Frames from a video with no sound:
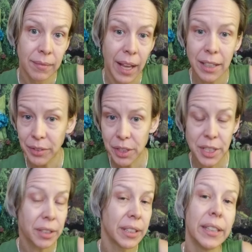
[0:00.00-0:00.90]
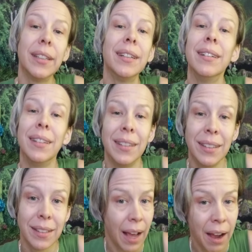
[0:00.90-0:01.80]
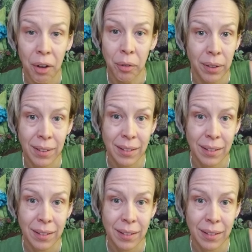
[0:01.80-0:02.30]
And if you're still here now,